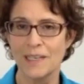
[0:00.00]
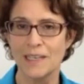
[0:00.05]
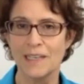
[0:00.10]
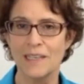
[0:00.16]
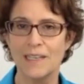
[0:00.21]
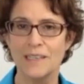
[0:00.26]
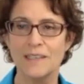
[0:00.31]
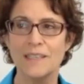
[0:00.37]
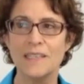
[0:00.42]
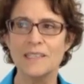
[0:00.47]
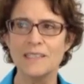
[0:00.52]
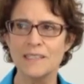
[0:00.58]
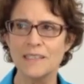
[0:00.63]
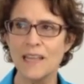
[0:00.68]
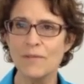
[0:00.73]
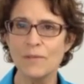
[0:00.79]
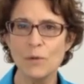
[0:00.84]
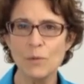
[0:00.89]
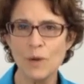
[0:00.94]
This
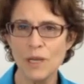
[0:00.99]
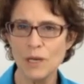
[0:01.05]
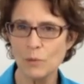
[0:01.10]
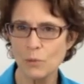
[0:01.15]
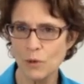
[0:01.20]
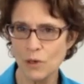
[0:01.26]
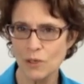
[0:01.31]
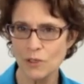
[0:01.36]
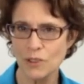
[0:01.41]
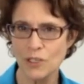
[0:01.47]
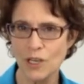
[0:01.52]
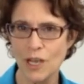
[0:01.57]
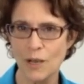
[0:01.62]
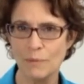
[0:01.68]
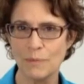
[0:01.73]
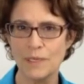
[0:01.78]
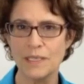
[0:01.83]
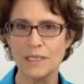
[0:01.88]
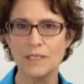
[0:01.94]
Level 1
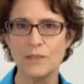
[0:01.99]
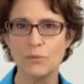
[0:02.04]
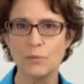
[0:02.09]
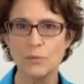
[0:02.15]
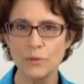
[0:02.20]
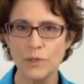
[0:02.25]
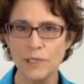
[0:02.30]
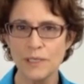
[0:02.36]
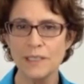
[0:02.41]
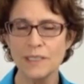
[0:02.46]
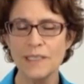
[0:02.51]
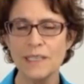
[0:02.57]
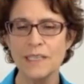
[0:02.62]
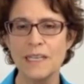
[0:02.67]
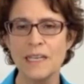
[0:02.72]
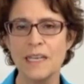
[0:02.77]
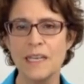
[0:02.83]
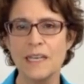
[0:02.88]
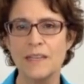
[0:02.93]
workshop is really
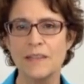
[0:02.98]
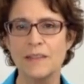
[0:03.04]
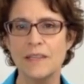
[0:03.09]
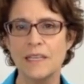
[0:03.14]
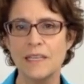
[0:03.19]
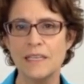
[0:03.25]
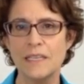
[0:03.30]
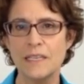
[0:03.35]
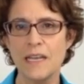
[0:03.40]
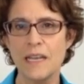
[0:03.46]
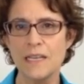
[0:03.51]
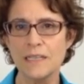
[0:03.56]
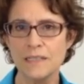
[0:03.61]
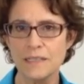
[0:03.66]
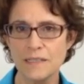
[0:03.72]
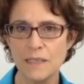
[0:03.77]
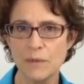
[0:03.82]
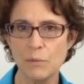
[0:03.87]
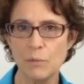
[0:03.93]
the
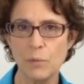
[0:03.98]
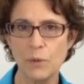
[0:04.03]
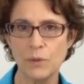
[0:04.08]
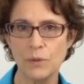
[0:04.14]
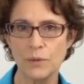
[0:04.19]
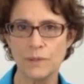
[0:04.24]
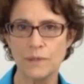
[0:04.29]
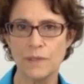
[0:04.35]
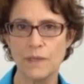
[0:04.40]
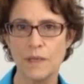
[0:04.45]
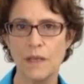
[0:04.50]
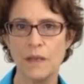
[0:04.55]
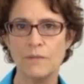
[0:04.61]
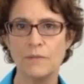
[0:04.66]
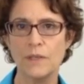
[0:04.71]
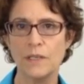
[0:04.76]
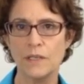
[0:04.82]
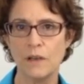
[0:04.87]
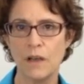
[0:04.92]
nuts and bolts
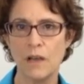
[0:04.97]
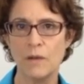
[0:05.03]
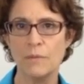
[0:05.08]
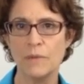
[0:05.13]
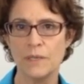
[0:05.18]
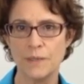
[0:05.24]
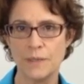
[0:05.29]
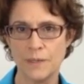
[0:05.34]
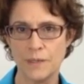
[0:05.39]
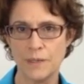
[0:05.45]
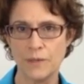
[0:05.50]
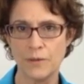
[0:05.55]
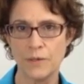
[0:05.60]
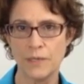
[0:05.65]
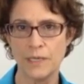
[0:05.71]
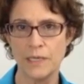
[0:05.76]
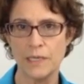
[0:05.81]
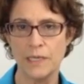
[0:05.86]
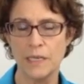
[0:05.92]
of the Gottman
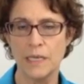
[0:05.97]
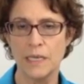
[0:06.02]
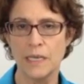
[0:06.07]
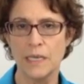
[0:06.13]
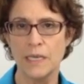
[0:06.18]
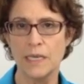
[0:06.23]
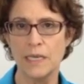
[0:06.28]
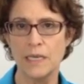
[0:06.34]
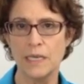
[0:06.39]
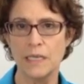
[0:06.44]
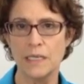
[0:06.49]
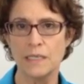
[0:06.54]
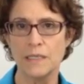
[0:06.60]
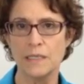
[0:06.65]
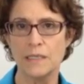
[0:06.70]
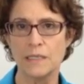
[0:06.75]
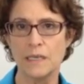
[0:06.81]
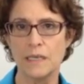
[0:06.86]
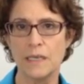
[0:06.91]
theory.
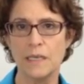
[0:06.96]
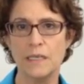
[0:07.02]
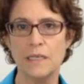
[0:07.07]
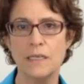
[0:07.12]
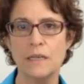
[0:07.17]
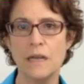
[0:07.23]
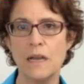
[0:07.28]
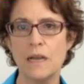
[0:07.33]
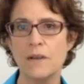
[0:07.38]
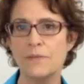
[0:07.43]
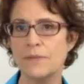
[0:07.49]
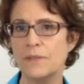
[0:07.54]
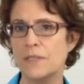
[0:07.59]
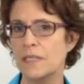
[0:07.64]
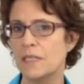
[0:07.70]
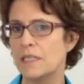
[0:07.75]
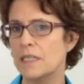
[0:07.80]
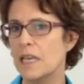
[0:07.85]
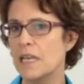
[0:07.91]
It's enough
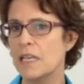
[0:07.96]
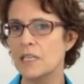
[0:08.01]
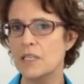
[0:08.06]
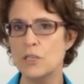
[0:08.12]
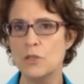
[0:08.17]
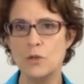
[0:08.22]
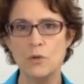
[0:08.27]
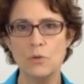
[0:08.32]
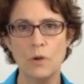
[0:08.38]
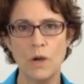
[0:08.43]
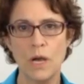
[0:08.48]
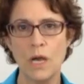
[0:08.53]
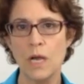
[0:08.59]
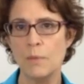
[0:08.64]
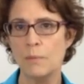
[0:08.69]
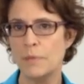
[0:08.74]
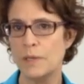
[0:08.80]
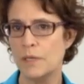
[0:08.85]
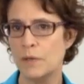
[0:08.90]
to get you
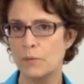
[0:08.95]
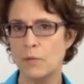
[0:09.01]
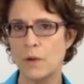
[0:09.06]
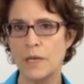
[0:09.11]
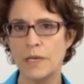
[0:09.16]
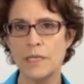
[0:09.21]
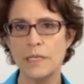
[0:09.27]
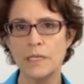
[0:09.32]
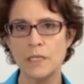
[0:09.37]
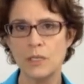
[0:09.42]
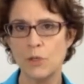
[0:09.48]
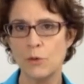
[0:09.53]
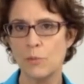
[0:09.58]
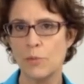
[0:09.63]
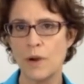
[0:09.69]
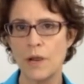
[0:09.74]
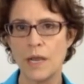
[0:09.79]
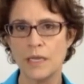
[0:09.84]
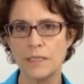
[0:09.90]
up and running in your
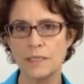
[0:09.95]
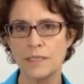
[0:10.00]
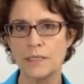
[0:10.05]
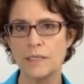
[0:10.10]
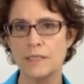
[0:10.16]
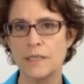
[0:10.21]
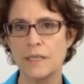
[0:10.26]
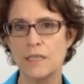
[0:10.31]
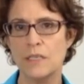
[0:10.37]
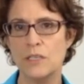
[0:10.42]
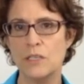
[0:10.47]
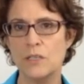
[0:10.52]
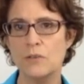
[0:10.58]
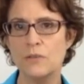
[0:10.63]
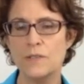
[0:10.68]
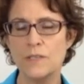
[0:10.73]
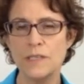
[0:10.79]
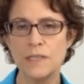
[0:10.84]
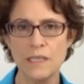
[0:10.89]
practice and
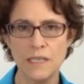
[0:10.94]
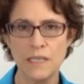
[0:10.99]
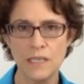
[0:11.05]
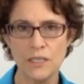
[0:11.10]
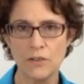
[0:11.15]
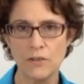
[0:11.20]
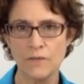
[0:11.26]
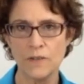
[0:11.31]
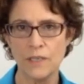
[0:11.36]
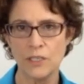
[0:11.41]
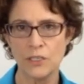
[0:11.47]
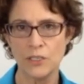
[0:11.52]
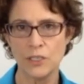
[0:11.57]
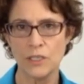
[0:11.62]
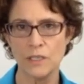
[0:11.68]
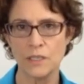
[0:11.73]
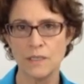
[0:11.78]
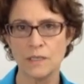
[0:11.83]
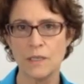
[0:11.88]
using the
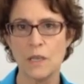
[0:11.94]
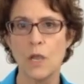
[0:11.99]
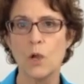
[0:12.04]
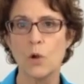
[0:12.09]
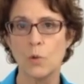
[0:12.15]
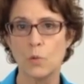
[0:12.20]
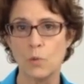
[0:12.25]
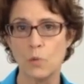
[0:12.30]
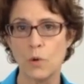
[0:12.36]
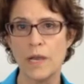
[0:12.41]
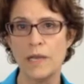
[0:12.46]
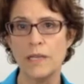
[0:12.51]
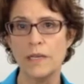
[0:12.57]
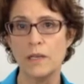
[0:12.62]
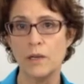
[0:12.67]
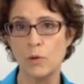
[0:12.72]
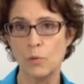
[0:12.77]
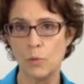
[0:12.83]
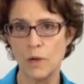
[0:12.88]
interventions
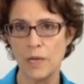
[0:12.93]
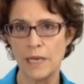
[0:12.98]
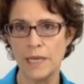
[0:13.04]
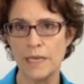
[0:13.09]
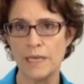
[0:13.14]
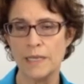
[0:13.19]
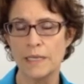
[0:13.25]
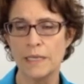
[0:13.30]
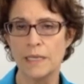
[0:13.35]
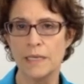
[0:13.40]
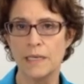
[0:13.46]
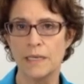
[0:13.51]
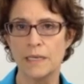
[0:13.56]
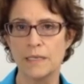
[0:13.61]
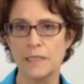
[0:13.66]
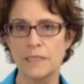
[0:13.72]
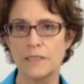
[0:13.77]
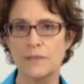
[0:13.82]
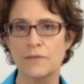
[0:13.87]
right away.
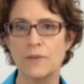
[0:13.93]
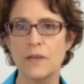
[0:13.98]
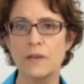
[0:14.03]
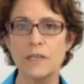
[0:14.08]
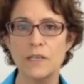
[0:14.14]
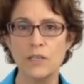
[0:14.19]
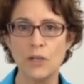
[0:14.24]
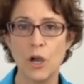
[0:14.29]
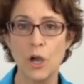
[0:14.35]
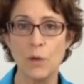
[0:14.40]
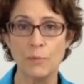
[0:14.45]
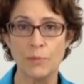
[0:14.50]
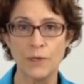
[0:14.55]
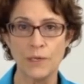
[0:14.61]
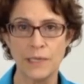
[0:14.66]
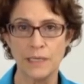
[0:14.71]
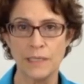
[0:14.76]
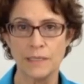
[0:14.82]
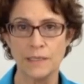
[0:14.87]
It's very
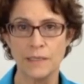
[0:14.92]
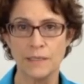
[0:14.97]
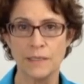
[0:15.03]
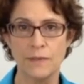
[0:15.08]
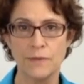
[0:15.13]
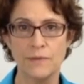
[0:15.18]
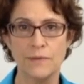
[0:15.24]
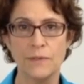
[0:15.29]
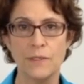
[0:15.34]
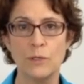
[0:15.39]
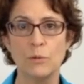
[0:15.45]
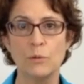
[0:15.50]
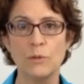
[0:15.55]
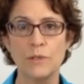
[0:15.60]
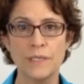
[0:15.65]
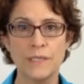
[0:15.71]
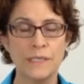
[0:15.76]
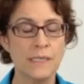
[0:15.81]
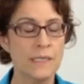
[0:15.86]
comprehensive. You'll
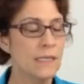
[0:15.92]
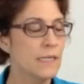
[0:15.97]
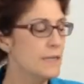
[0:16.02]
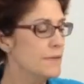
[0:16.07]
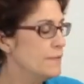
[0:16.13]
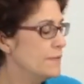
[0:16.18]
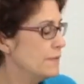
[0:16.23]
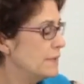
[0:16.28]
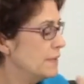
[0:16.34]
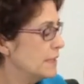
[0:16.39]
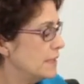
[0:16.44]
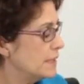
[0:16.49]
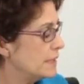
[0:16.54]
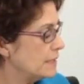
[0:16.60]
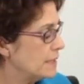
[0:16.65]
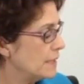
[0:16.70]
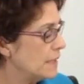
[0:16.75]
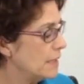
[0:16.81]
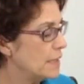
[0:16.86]
receive
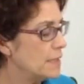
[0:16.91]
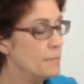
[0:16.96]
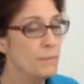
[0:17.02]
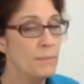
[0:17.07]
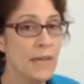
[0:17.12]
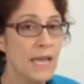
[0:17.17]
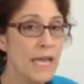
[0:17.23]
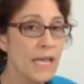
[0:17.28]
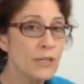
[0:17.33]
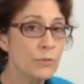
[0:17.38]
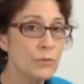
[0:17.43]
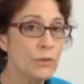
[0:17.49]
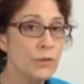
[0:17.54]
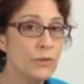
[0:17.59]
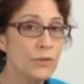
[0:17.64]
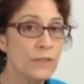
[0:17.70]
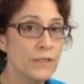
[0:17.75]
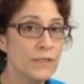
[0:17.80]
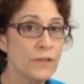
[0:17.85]
this
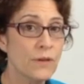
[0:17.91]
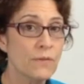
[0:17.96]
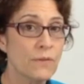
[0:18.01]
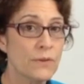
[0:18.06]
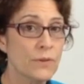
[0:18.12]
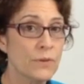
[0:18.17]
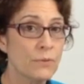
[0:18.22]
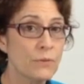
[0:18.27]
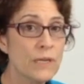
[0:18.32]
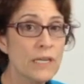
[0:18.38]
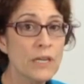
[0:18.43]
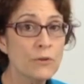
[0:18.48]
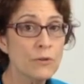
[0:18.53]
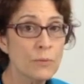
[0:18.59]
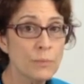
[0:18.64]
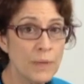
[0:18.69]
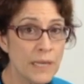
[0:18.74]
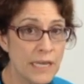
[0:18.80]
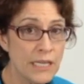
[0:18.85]
manual that's over
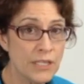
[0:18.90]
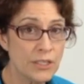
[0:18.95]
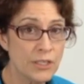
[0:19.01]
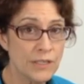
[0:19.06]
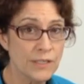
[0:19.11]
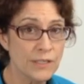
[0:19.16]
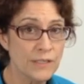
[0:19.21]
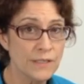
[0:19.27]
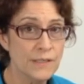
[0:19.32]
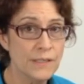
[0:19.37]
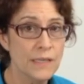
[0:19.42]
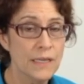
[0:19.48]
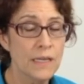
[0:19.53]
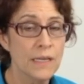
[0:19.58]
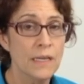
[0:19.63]
300 pages.